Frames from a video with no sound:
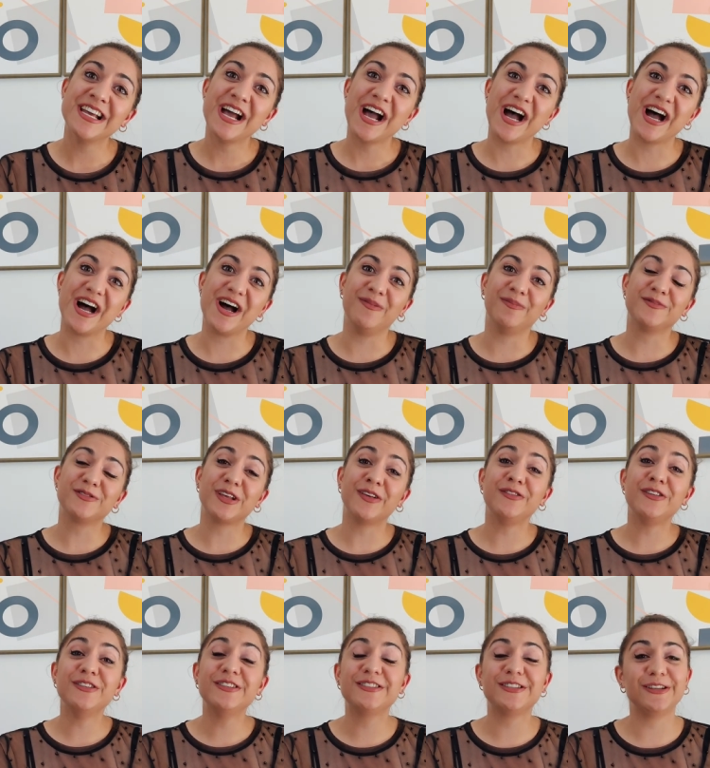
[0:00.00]
Um, so
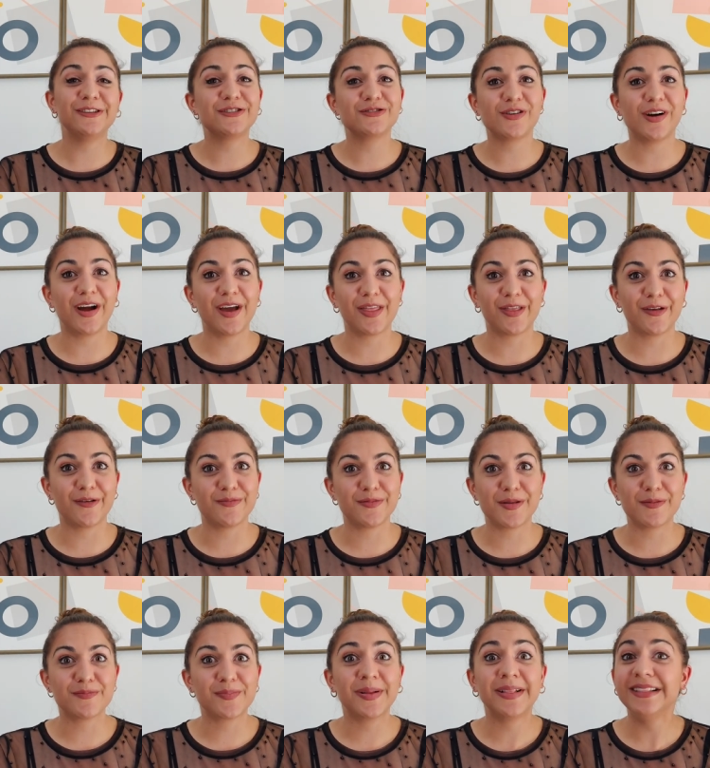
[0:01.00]
if you do try them,
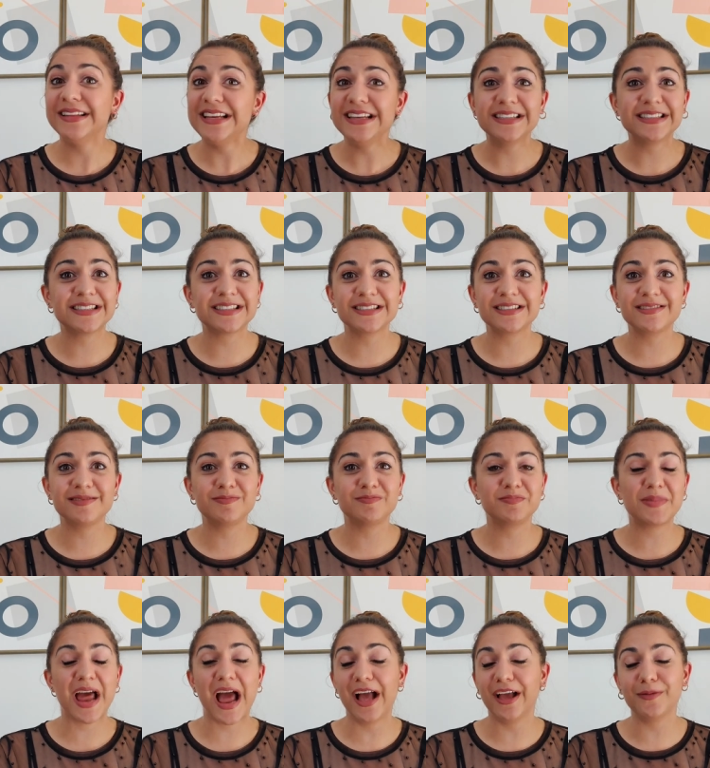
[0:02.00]
then please
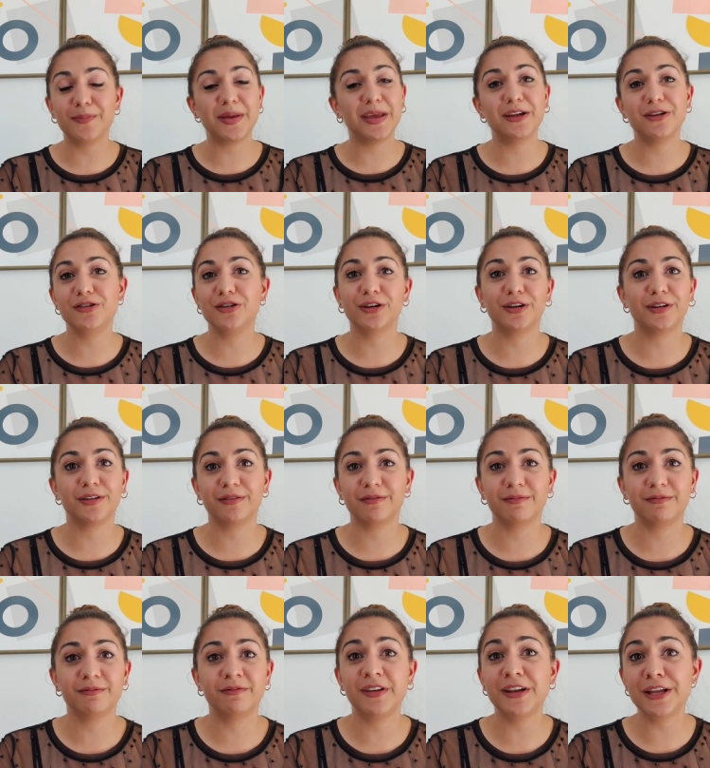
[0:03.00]
tag me in your
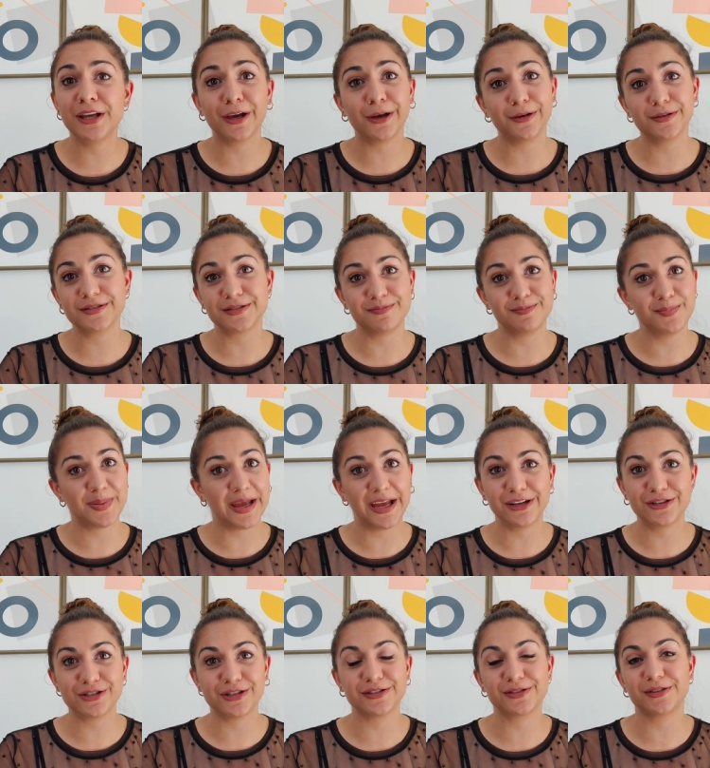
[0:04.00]
videos and
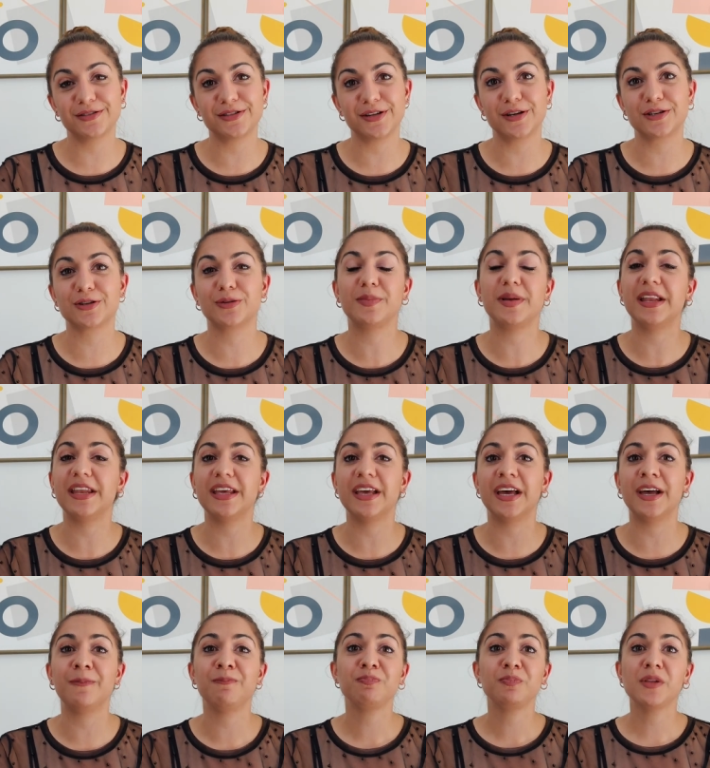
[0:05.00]
pictures on social
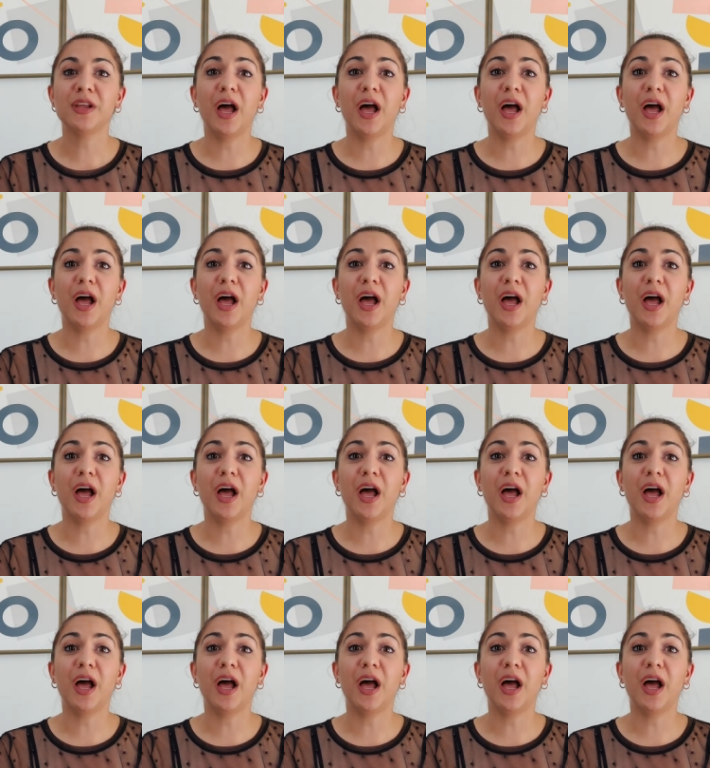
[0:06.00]
media.